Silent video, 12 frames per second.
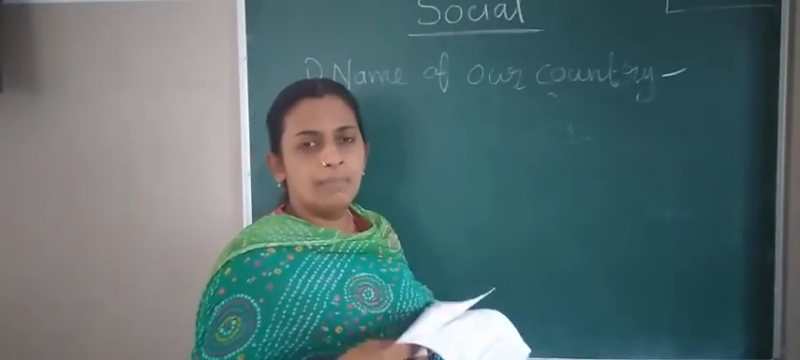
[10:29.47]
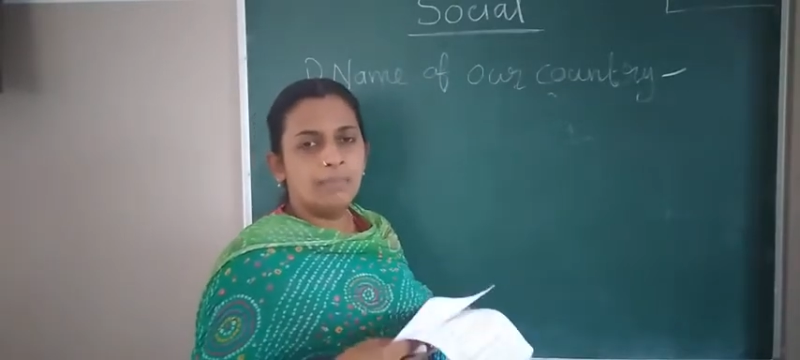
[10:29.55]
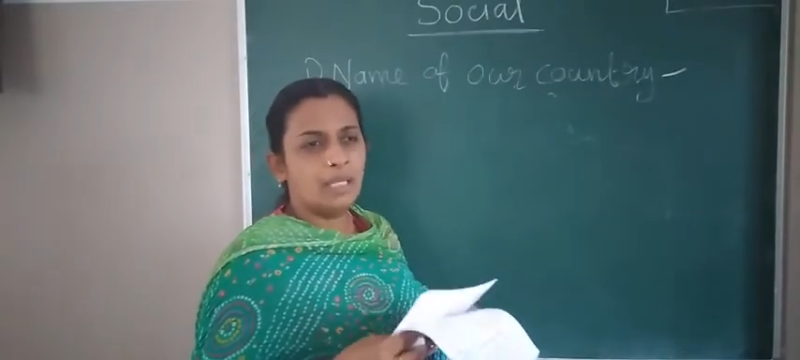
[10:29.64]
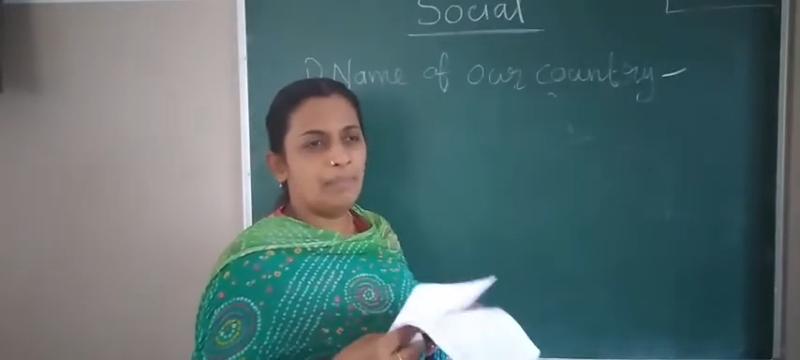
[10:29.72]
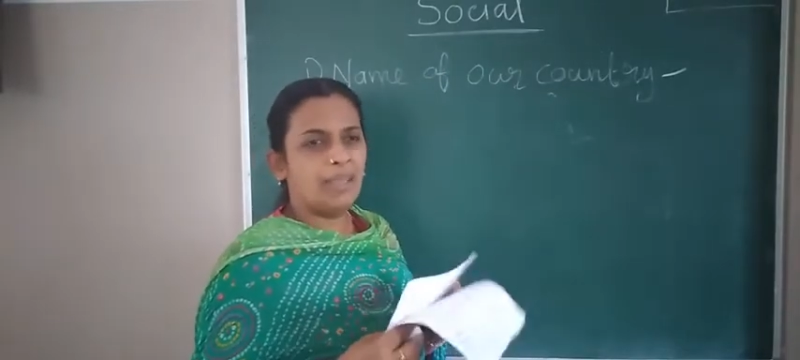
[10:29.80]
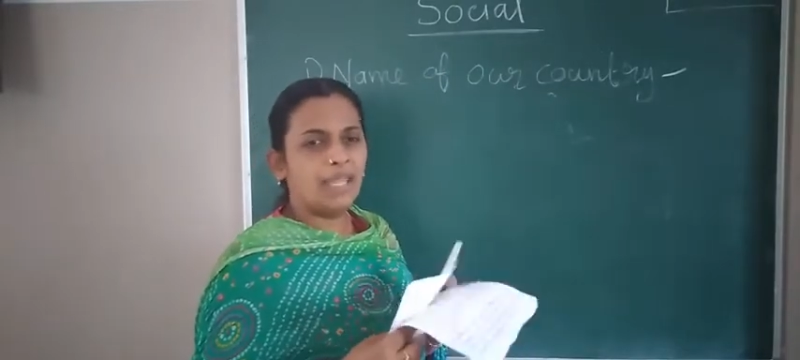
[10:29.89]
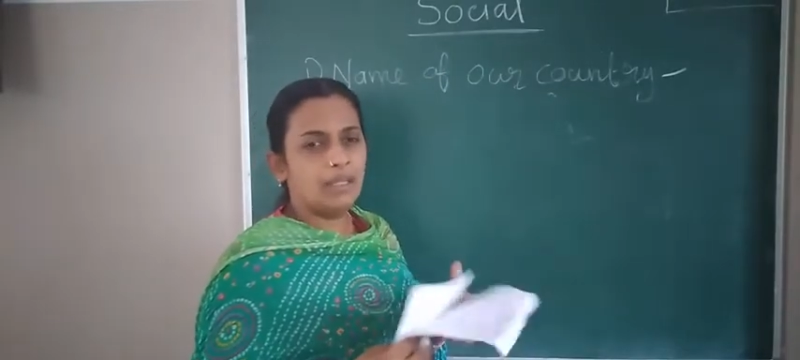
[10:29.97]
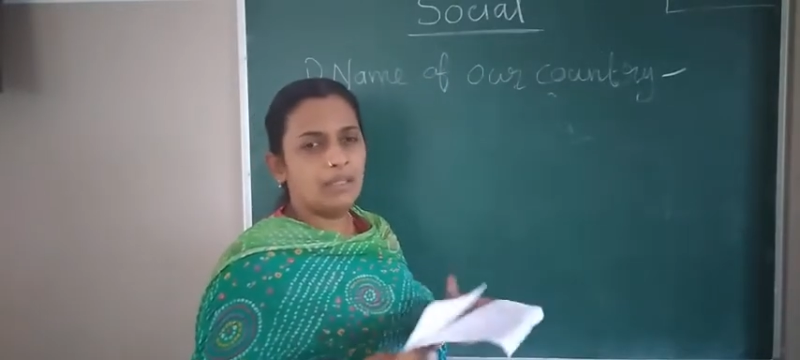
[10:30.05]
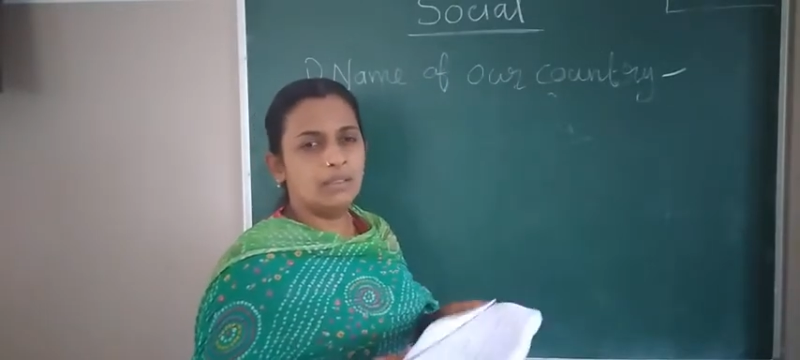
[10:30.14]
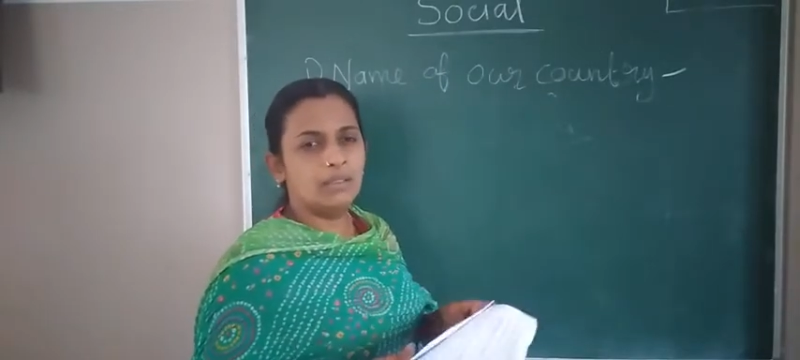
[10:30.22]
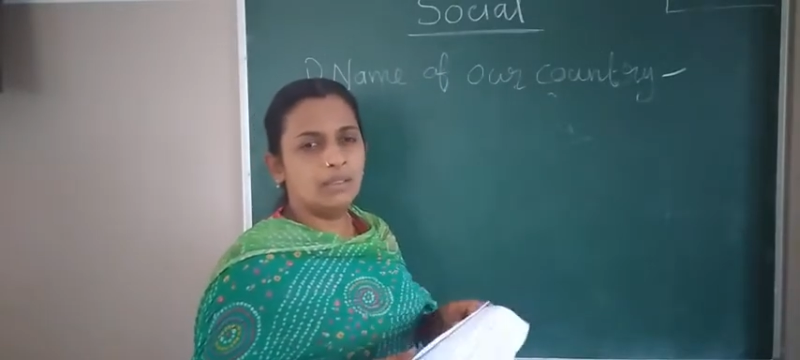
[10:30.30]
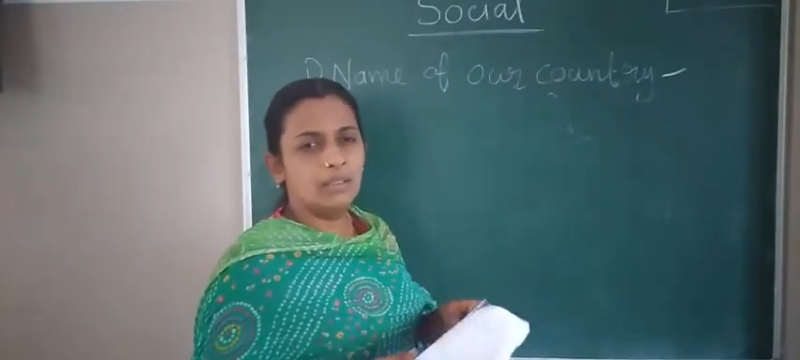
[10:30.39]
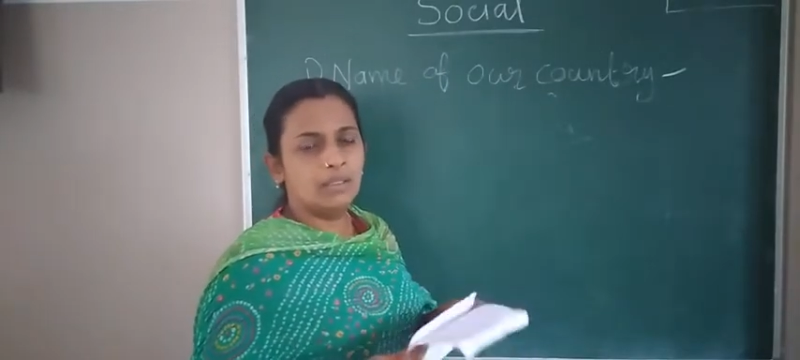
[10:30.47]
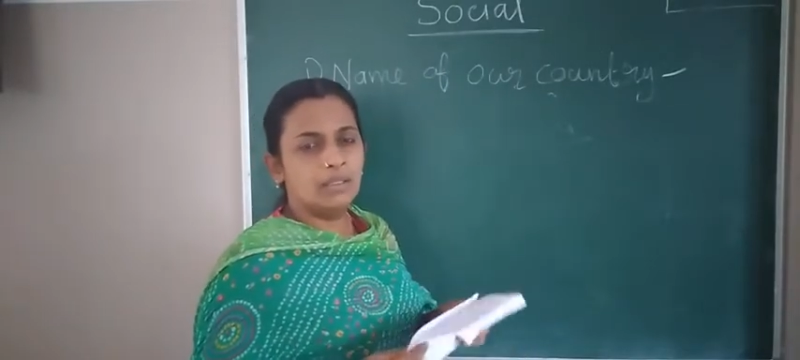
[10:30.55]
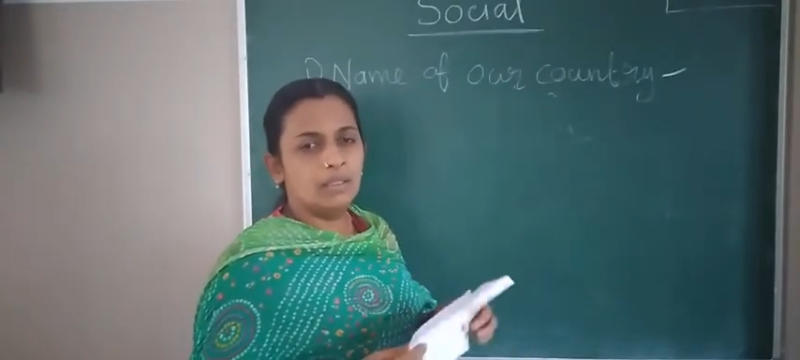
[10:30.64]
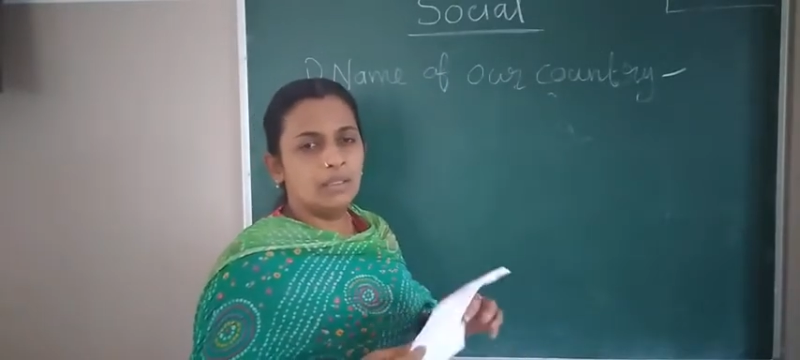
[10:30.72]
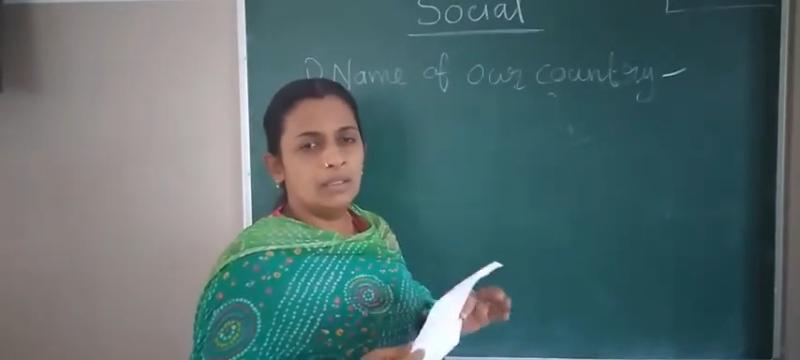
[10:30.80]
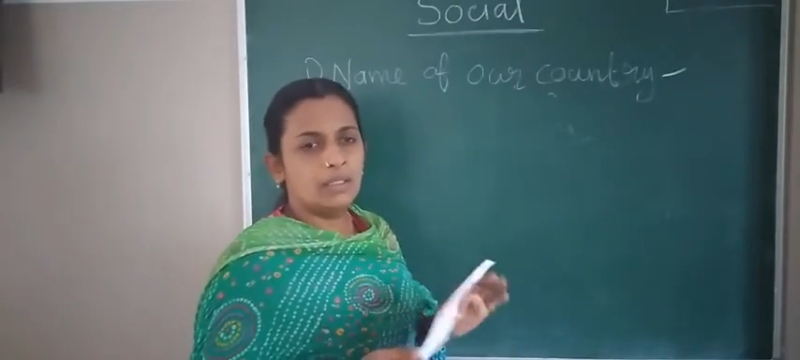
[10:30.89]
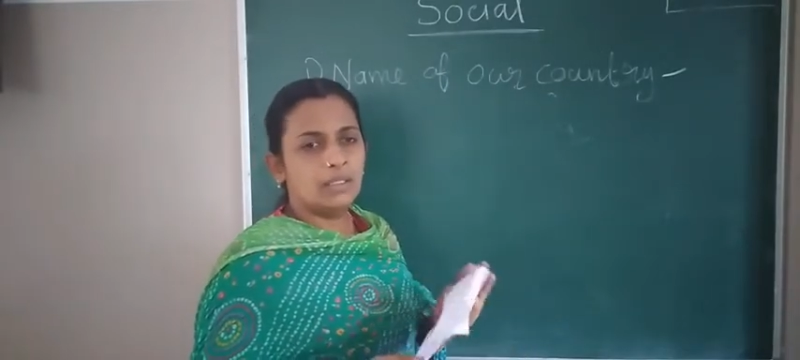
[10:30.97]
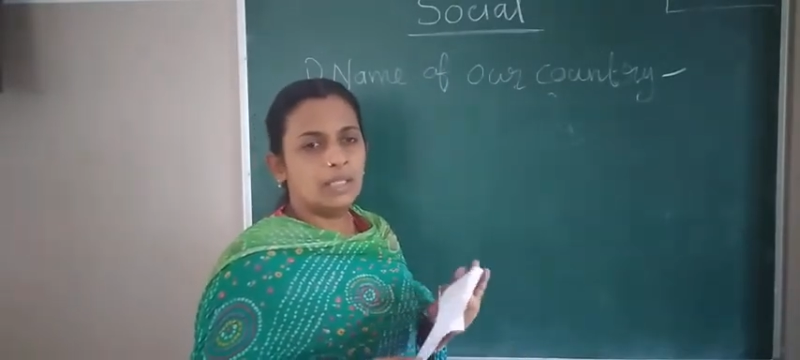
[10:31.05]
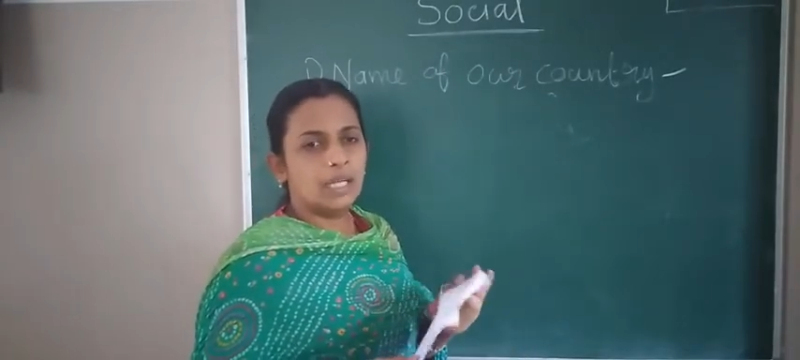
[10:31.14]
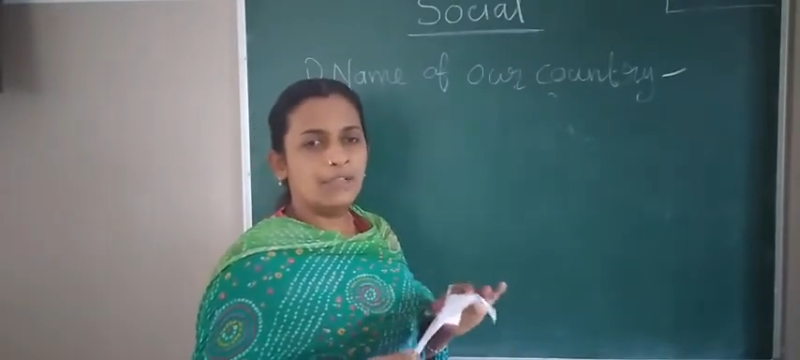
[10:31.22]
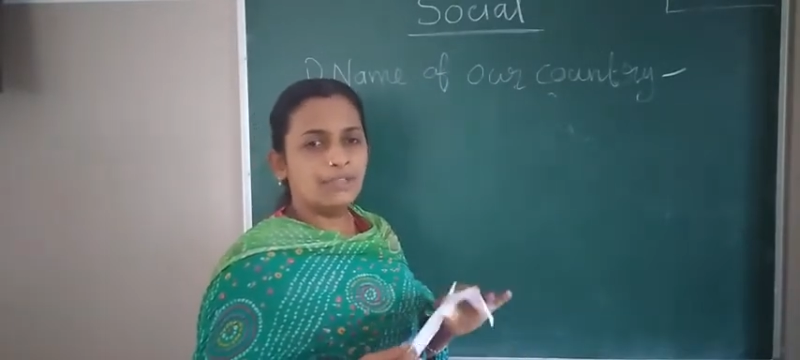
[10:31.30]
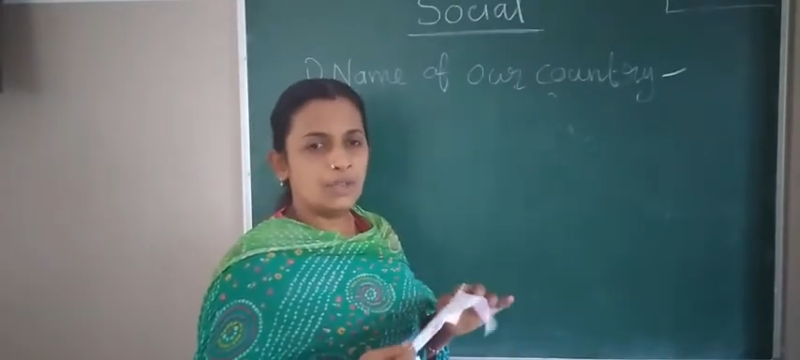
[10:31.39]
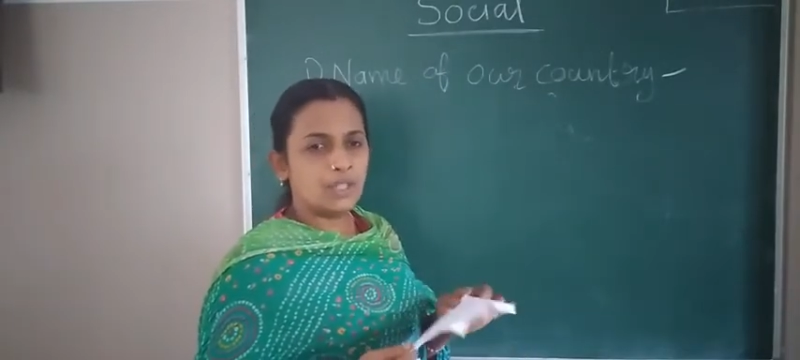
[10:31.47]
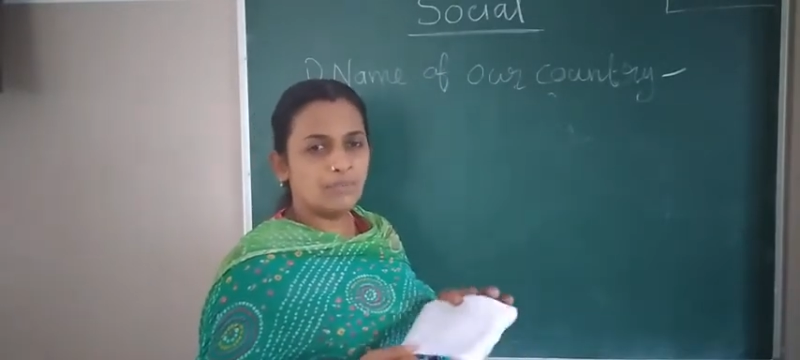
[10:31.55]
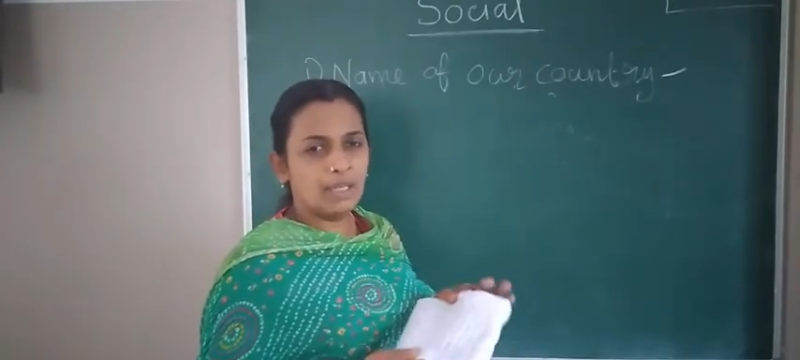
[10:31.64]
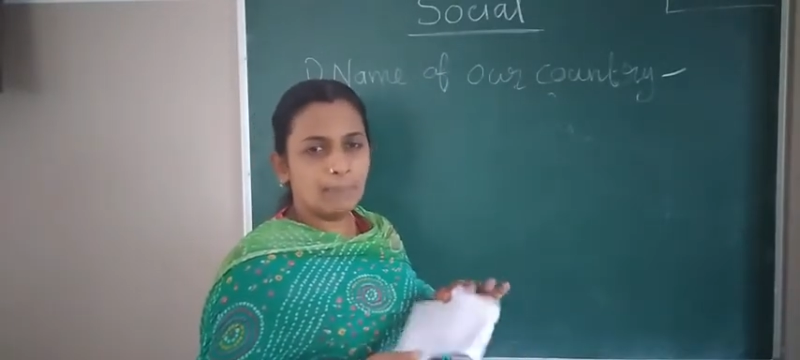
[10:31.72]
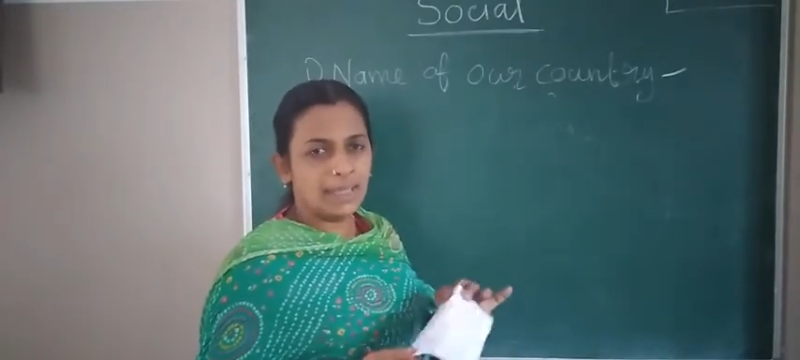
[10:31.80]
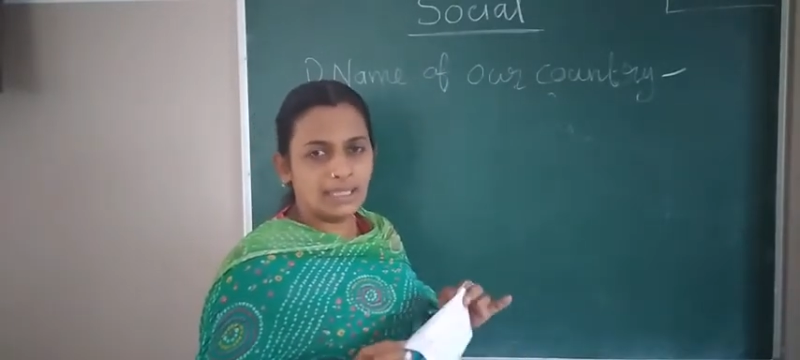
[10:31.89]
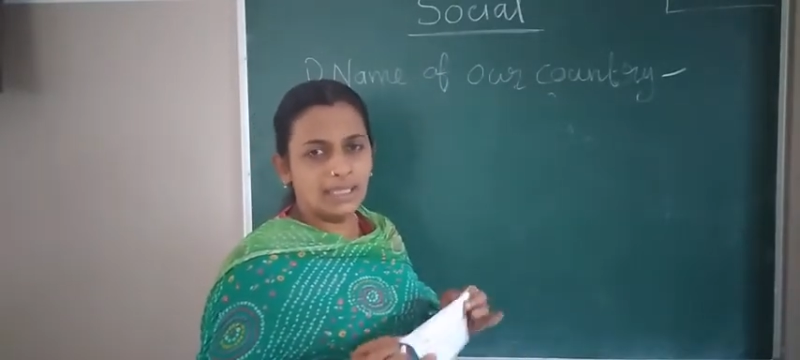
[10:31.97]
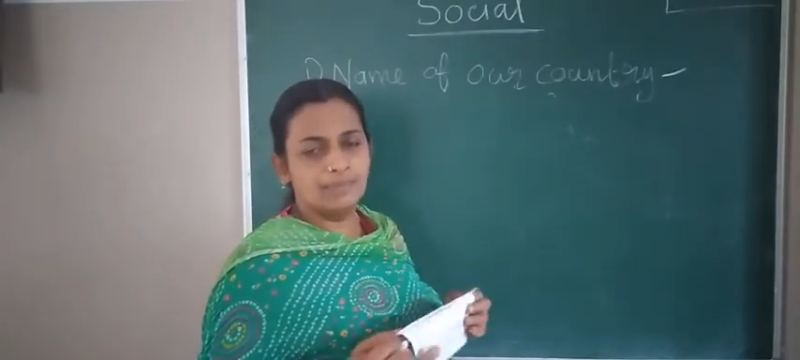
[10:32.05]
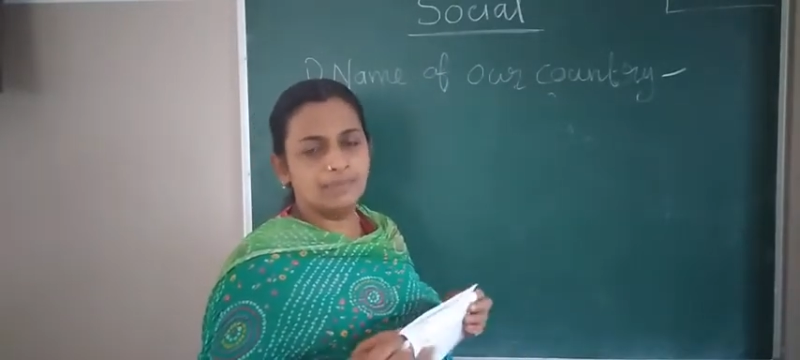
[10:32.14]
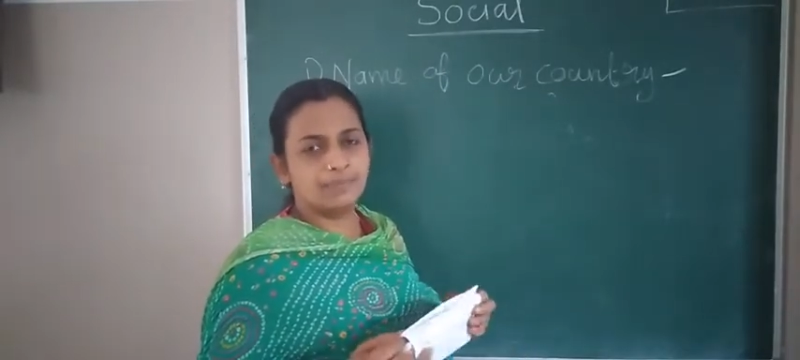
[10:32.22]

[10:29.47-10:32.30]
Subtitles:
maybe confusion will be there.